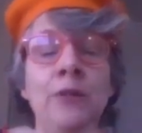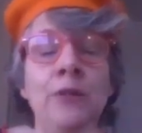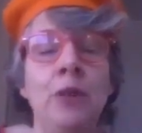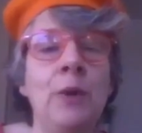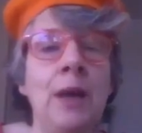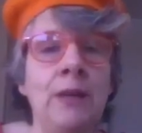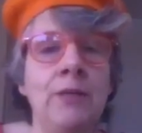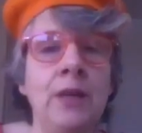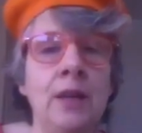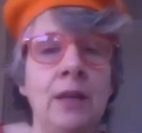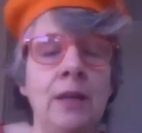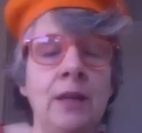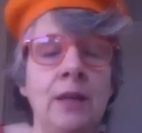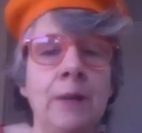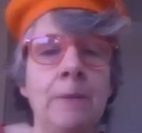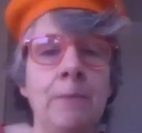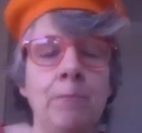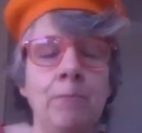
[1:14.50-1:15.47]
you have
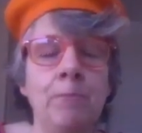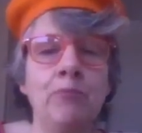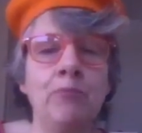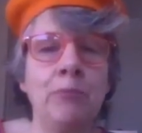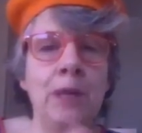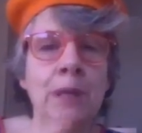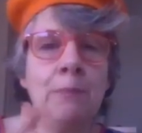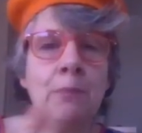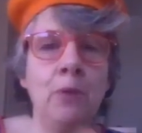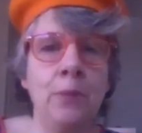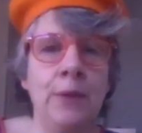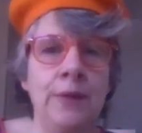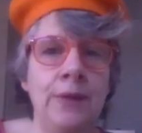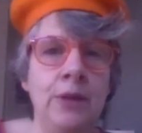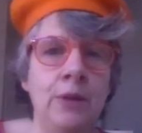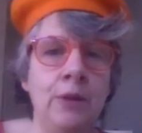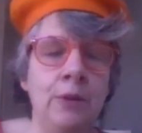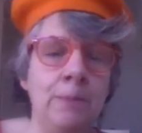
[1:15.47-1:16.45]
younger people with
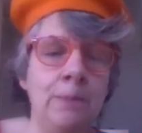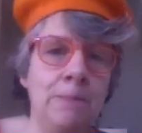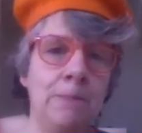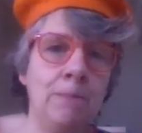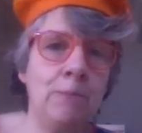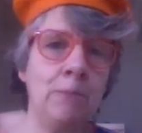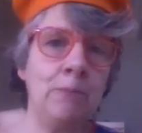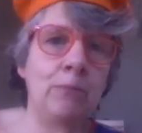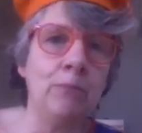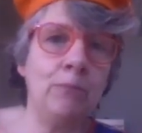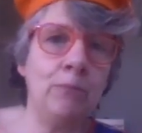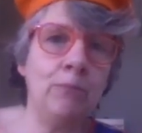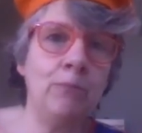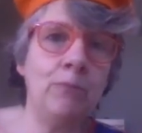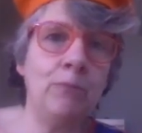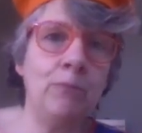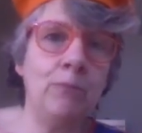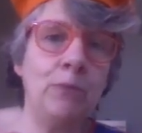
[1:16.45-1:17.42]
you,
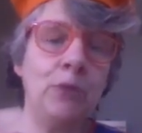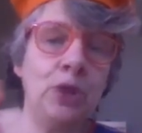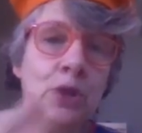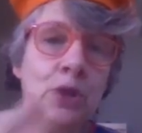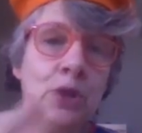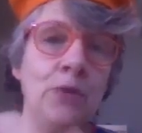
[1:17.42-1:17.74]
do